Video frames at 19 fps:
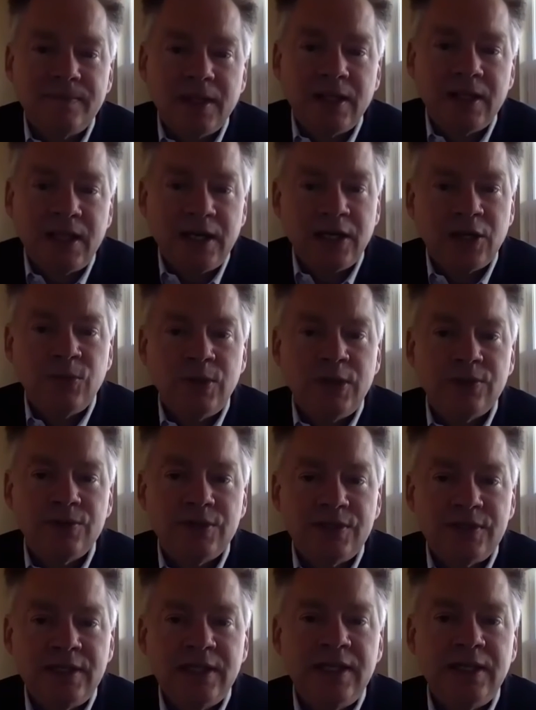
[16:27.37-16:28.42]
letting readers
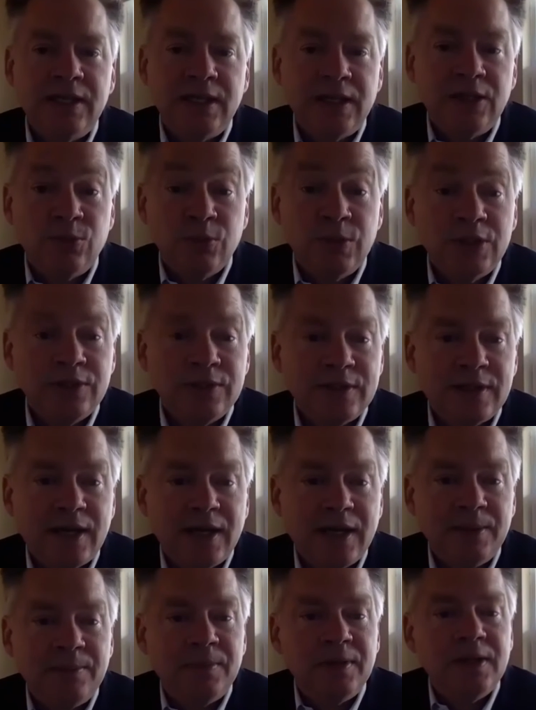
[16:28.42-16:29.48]
see in real
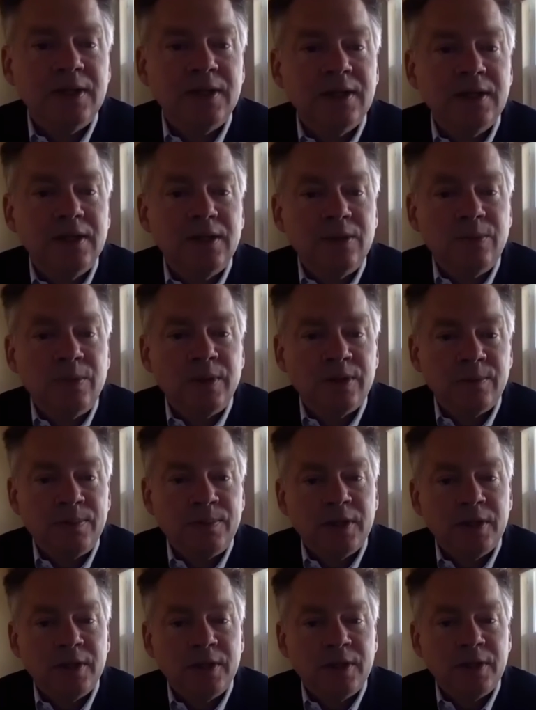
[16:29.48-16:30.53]
time whether
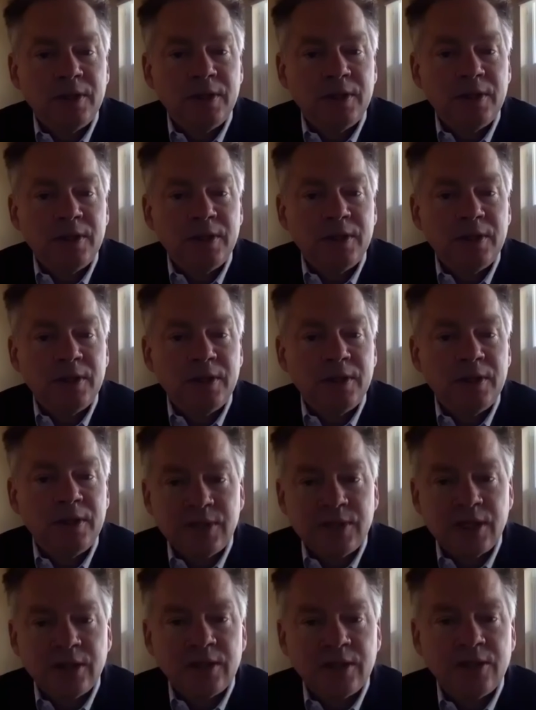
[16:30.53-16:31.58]
political leaders and
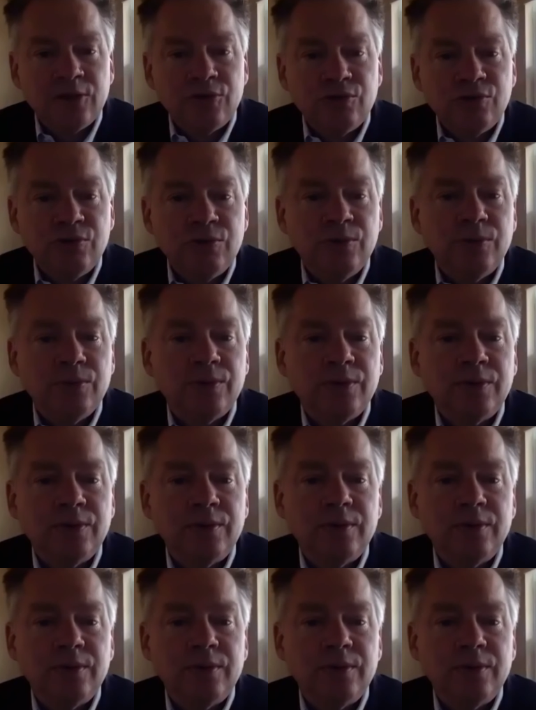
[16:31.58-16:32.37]
others are telling the truth.